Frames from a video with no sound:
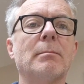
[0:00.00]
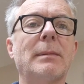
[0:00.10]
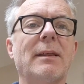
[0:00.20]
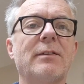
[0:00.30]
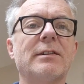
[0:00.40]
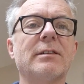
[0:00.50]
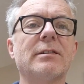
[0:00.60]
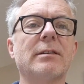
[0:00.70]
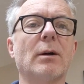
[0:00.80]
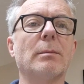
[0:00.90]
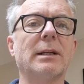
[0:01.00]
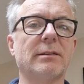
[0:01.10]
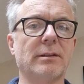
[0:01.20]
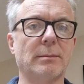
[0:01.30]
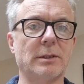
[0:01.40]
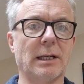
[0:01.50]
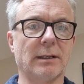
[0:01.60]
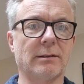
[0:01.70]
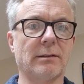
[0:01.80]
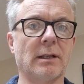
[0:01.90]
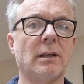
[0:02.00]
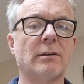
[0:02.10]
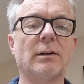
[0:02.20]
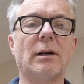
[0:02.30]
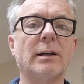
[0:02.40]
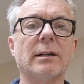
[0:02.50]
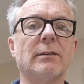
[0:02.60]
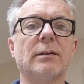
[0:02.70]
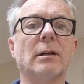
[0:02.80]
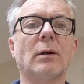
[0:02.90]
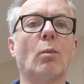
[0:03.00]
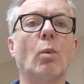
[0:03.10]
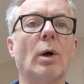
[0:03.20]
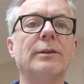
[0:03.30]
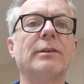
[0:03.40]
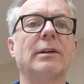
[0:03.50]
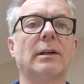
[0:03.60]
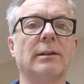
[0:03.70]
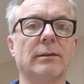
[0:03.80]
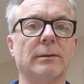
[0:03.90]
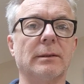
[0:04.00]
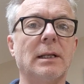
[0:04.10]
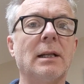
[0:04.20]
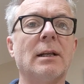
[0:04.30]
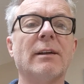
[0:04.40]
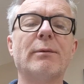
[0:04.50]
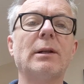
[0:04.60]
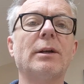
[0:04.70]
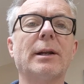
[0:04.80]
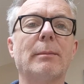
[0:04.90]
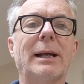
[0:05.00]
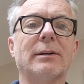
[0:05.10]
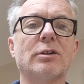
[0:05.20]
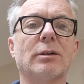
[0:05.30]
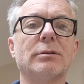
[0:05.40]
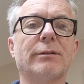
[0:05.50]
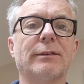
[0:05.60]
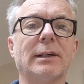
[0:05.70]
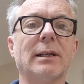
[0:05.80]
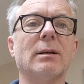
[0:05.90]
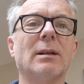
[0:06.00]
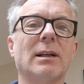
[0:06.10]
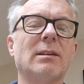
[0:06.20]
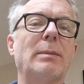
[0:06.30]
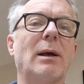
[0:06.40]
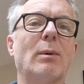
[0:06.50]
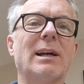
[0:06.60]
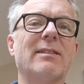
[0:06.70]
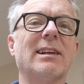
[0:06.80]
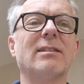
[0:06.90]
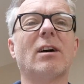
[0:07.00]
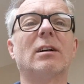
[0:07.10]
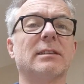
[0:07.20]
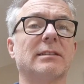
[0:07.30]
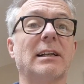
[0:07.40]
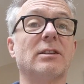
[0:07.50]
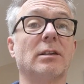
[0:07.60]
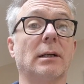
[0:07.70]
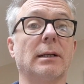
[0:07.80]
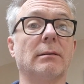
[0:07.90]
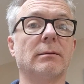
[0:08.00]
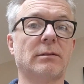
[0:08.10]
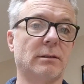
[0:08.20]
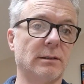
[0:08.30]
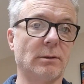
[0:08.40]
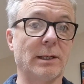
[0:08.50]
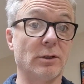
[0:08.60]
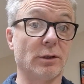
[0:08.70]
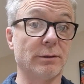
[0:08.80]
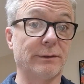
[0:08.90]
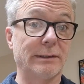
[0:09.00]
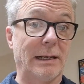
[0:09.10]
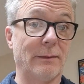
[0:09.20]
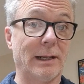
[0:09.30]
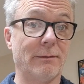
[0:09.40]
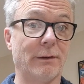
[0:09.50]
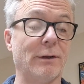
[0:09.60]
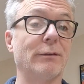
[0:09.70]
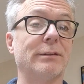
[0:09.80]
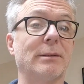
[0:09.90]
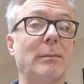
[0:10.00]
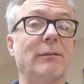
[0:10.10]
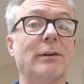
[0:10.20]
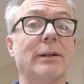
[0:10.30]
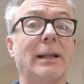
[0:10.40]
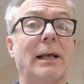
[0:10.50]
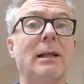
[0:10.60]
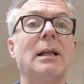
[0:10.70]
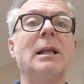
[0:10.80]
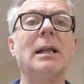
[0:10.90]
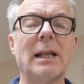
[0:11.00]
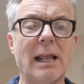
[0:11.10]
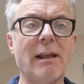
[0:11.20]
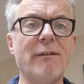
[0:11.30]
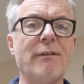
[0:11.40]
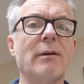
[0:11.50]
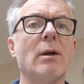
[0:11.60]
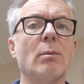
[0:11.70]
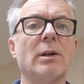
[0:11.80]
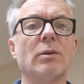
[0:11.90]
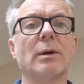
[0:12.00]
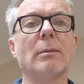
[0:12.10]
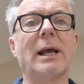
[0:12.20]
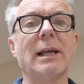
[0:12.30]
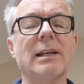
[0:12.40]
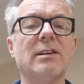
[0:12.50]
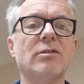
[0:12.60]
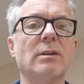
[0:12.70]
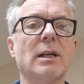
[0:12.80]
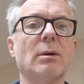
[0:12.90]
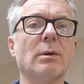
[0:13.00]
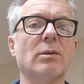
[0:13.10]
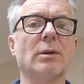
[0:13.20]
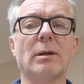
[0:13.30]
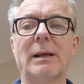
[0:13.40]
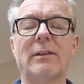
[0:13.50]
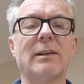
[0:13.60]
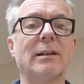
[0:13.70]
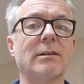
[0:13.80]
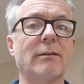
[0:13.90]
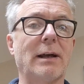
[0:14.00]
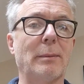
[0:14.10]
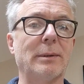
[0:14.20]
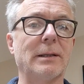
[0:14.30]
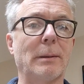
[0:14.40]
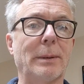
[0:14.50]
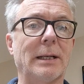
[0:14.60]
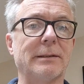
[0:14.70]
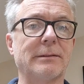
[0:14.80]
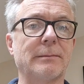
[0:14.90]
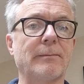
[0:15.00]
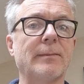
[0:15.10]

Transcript: Maths is so many subjects tied into one title. If we're learning about geography, it's about where things are essentially. Sorry to any geographers out there if I've oversimplified that. If we're talking about history, we're talking about things that have happened in the past.